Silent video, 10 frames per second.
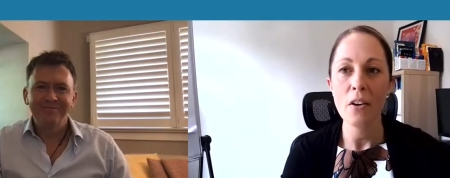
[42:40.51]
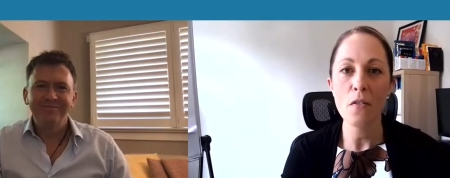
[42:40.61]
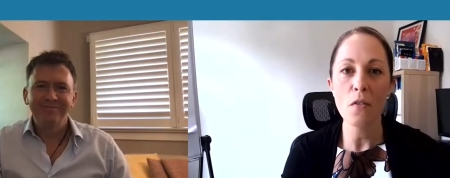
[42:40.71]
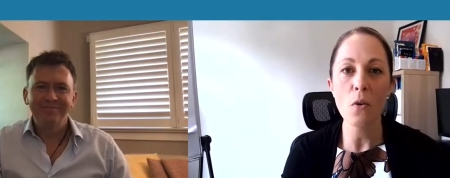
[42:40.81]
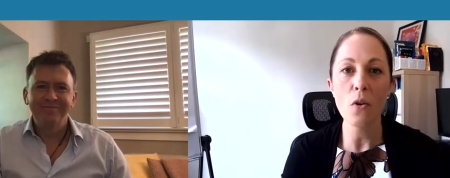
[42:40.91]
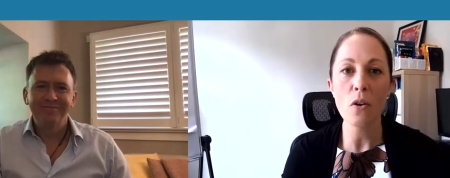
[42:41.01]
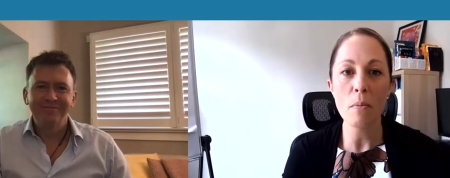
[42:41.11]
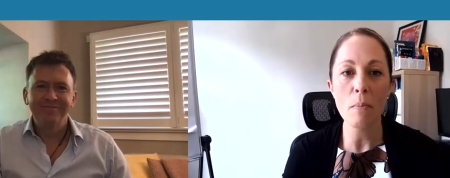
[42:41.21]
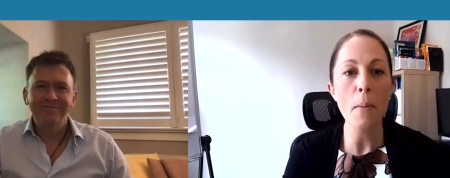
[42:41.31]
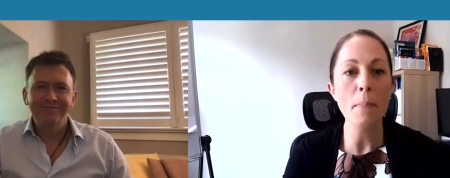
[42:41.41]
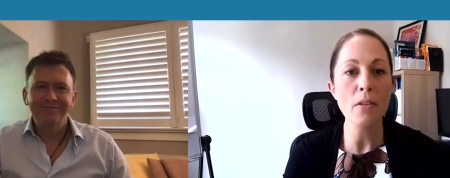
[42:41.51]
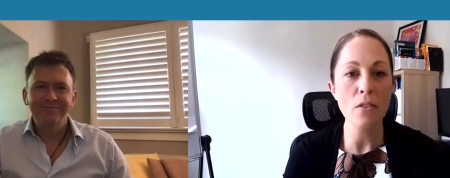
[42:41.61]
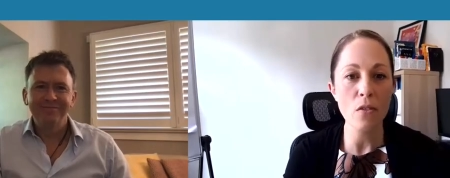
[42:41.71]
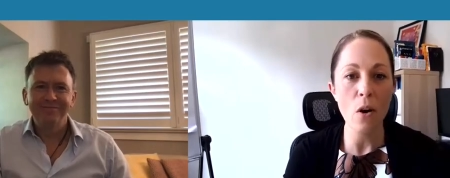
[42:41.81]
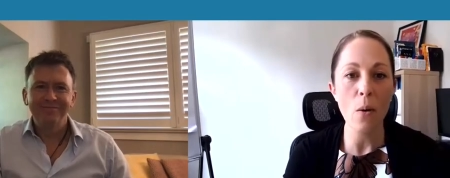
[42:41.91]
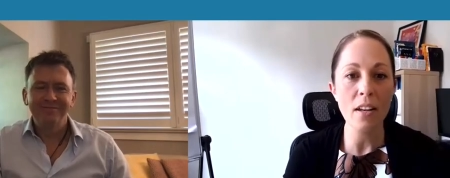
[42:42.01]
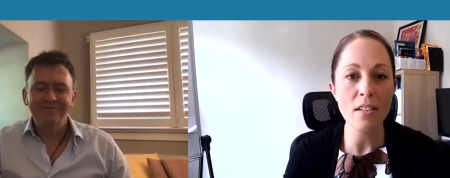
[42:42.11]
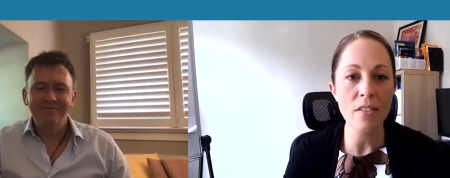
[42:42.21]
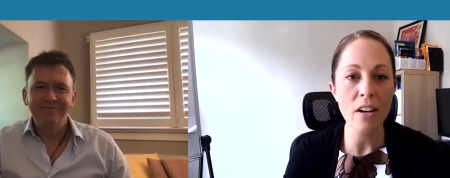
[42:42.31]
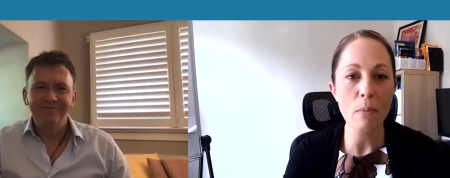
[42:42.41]
Speaker 1: for the purpose of growing
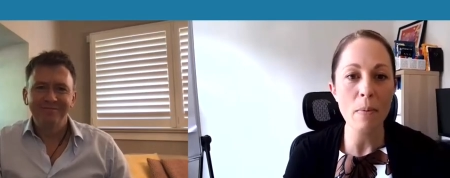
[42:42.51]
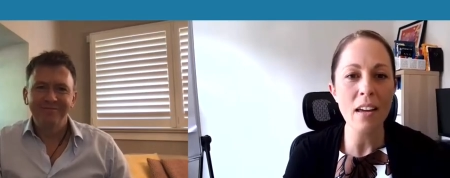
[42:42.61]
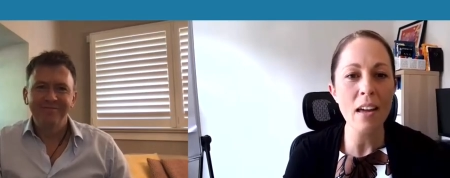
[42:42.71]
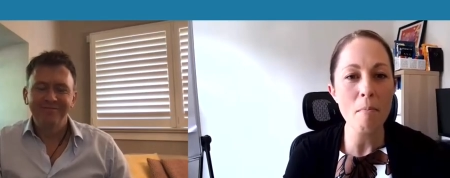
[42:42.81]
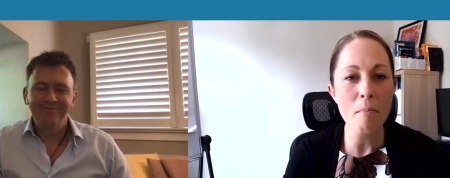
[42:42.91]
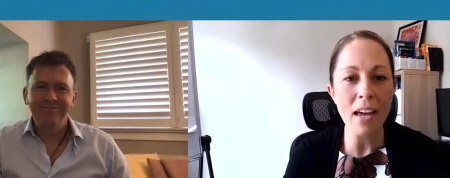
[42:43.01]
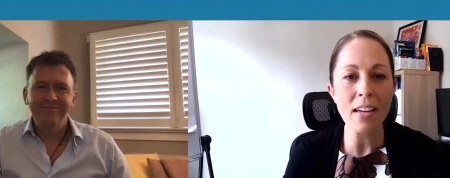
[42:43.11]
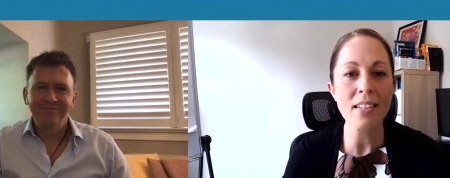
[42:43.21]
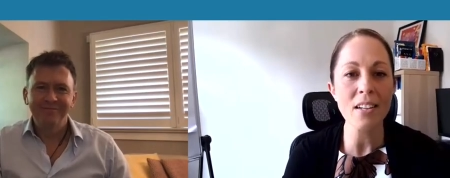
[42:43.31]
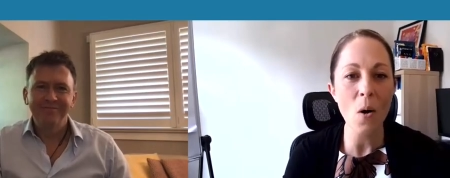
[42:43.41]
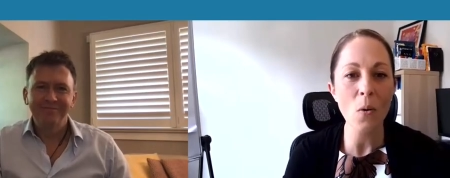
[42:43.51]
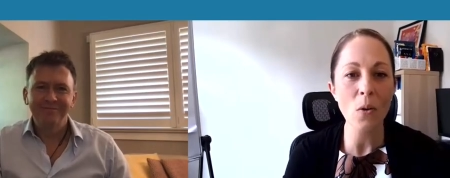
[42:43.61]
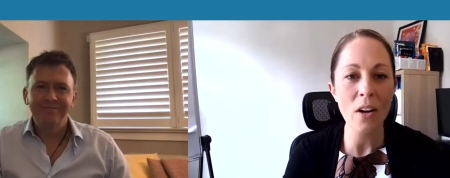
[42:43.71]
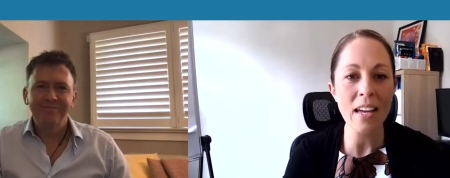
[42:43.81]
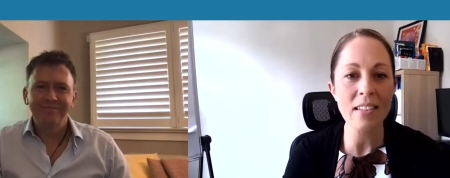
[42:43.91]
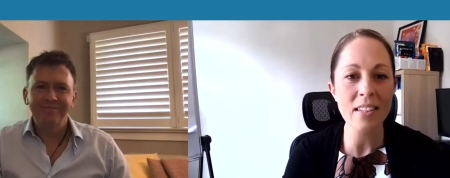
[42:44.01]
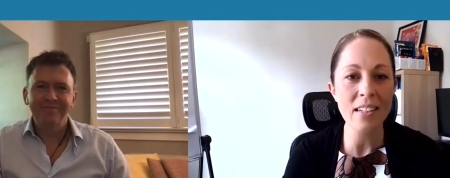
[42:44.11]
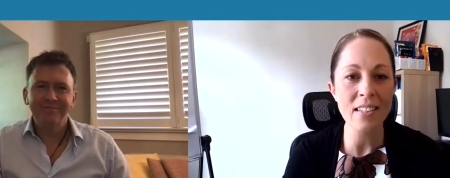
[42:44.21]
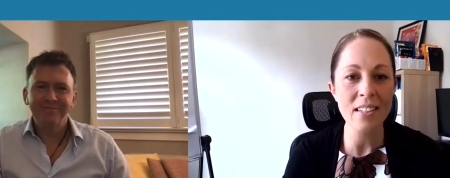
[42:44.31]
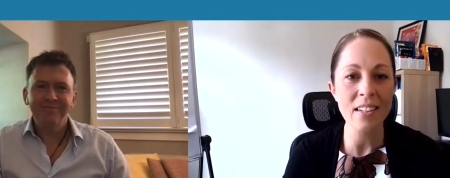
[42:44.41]
and developing, it makes it a whole lot
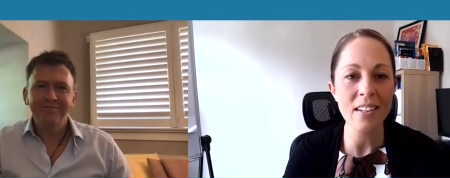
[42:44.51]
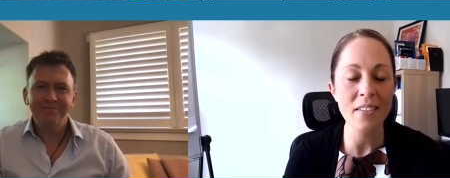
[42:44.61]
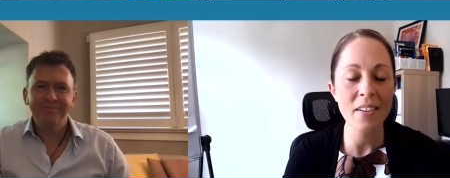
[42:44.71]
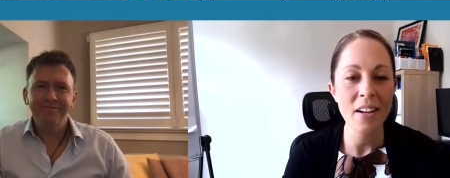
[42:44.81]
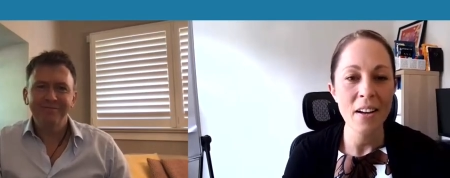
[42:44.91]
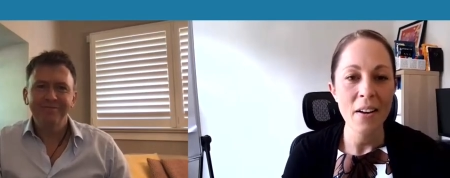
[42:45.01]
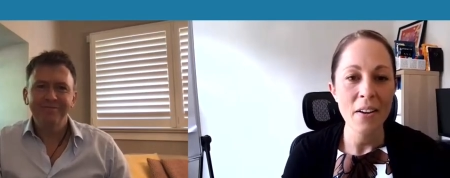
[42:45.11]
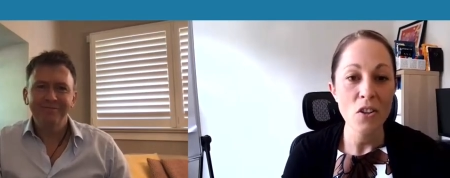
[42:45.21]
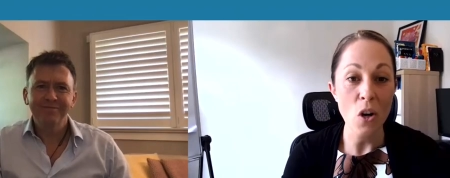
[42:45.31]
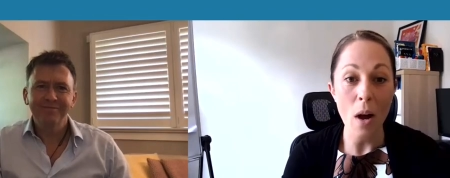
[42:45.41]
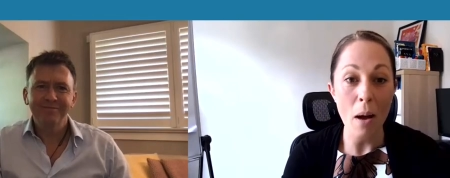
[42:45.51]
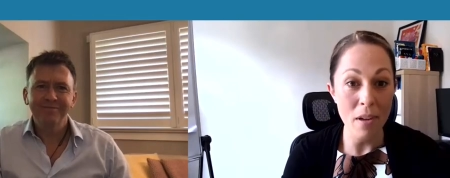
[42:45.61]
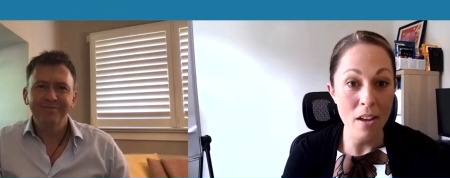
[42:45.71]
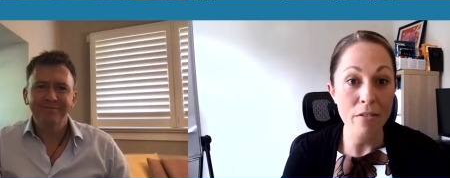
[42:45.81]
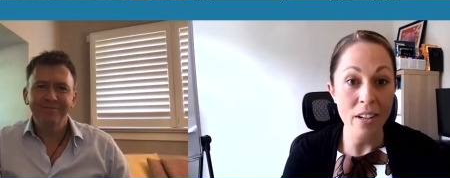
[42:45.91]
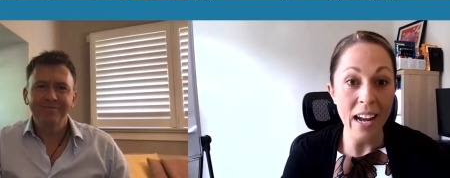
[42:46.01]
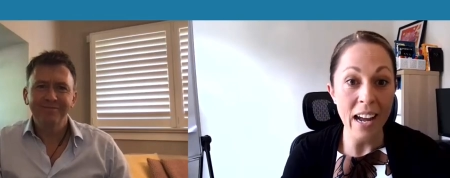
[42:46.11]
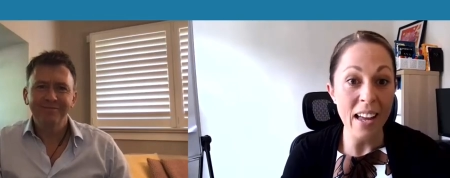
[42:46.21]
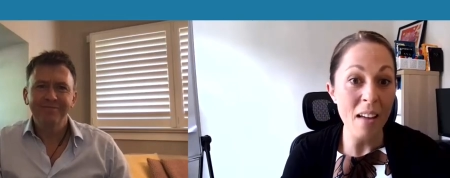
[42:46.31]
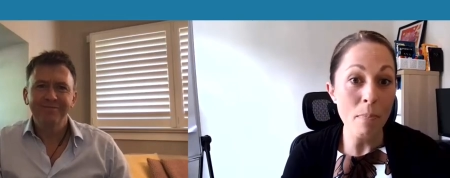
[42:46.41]
easier to show up every
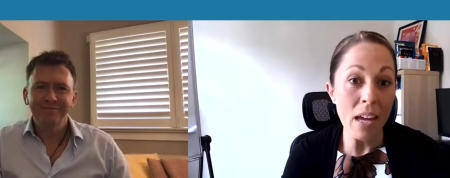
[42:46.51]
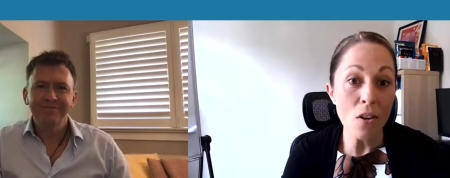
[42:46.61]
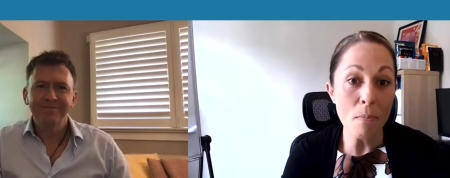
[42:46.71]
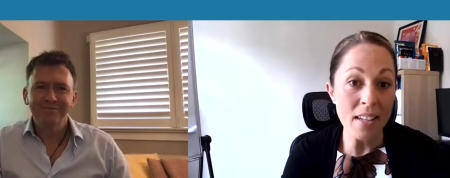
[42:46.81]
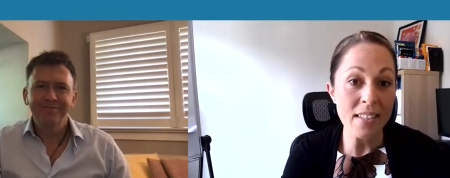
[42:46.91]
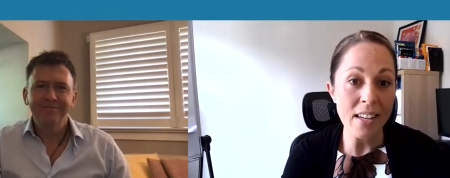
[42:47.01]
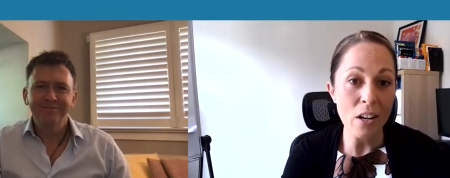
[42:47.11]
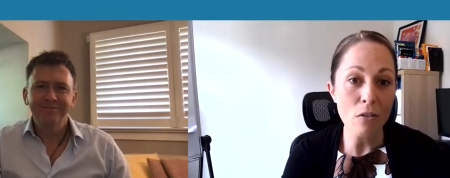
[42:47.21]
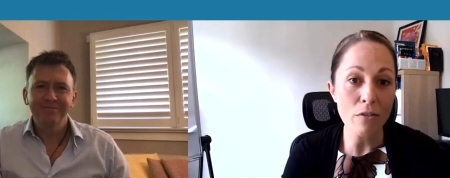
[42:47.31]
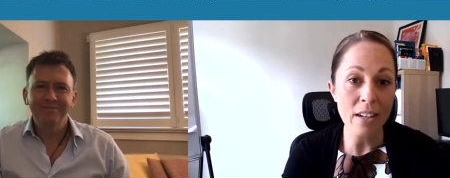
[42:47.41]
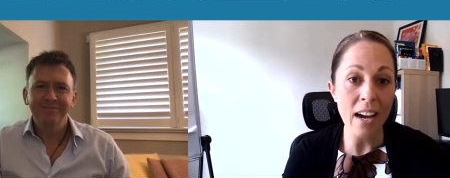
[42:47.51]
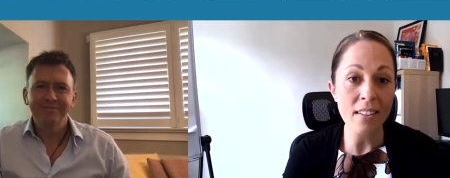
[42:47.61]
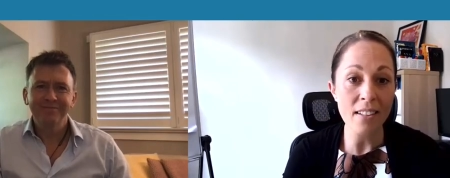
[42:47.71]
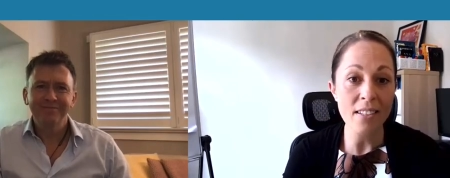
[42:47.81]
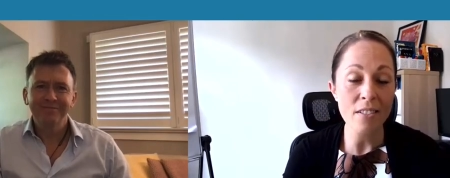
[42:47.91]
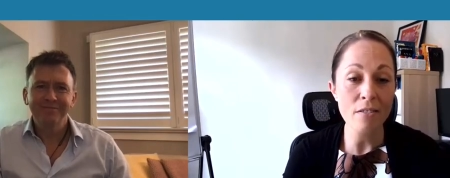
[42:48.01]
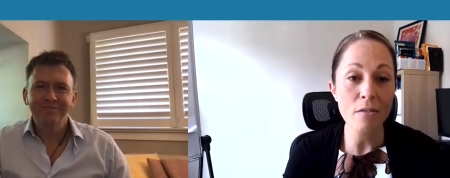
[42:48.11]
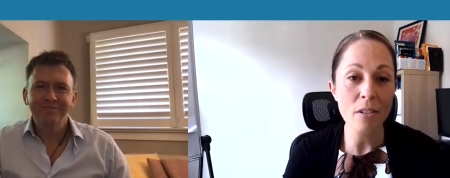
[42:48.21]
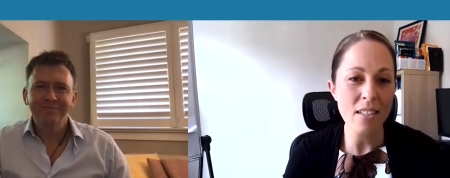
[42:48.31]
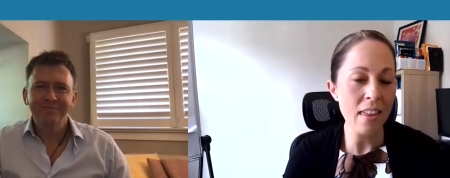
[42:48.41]
day and be your best self, regardless of
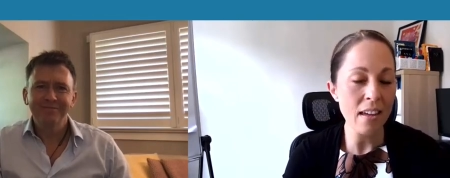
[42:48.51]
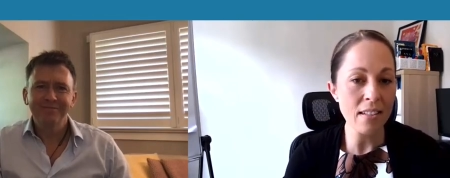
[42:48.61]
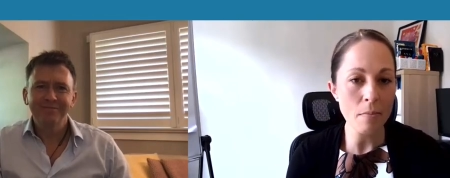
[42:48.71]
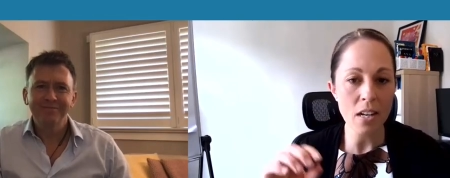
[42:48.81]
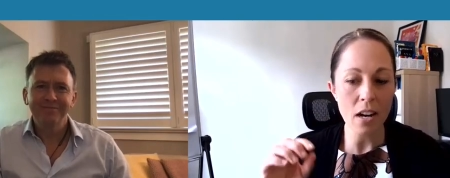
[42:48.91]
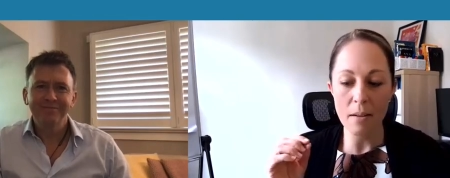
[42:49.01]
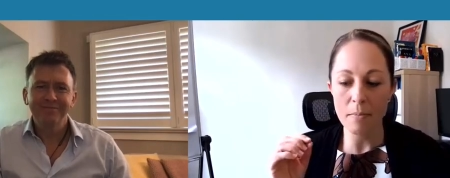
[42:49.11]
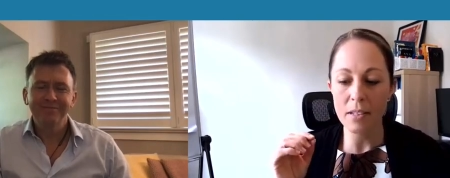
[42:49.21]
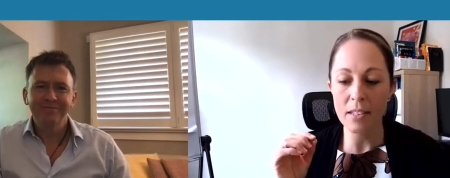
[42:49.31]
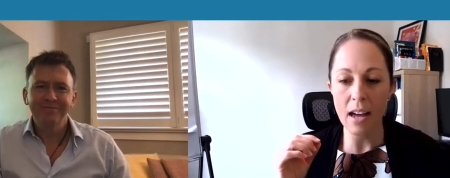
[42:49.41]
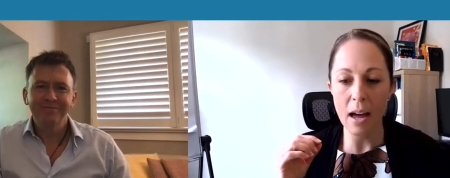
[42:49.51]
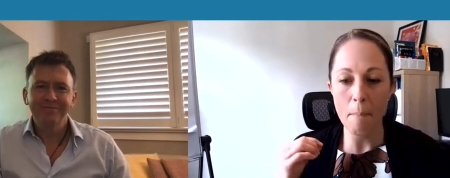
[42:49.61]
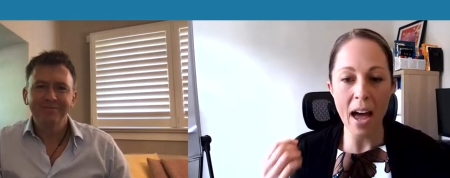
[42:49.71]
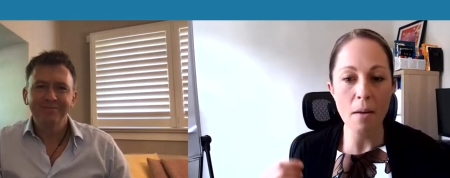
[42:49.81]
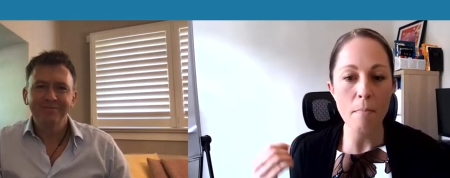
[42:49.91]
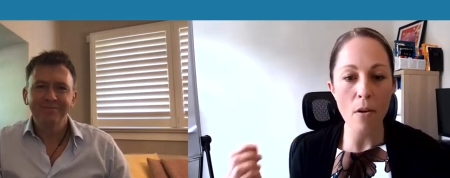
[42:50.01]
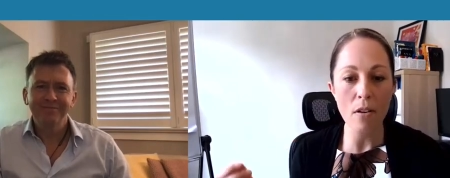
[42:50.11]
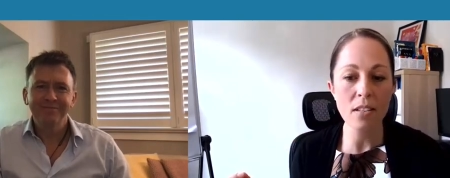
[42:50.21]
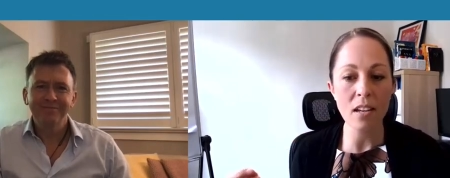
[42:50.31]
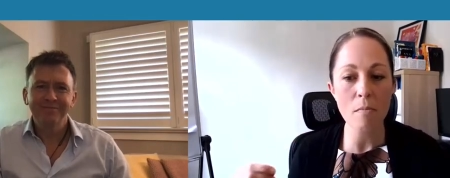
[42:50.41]
because I think sometimes a bad
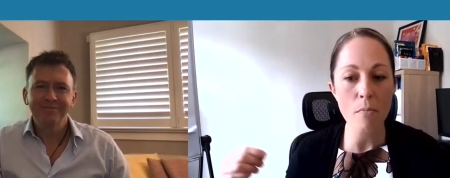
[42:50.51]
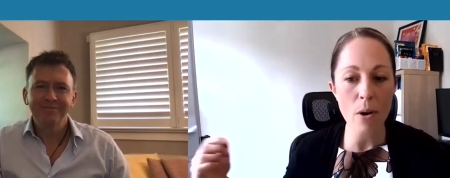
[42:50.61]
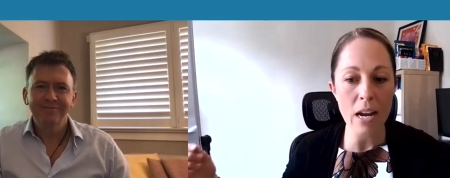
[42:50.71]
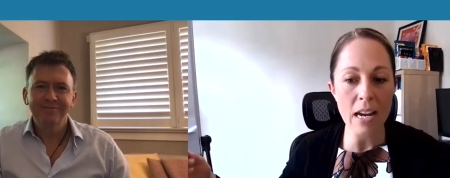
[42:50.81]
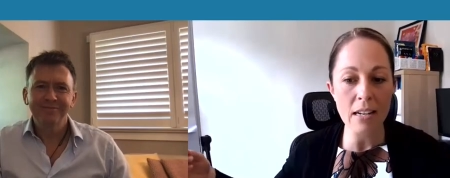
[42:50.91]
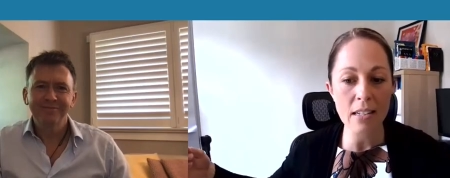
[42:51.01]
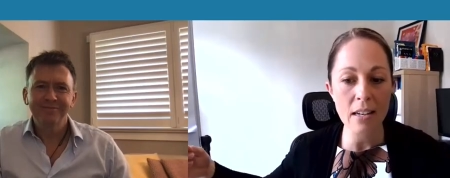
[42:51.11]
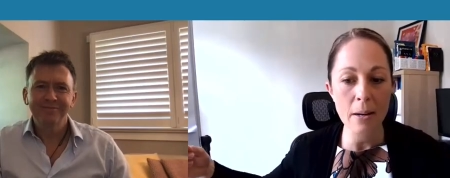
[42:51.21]
boss can breed,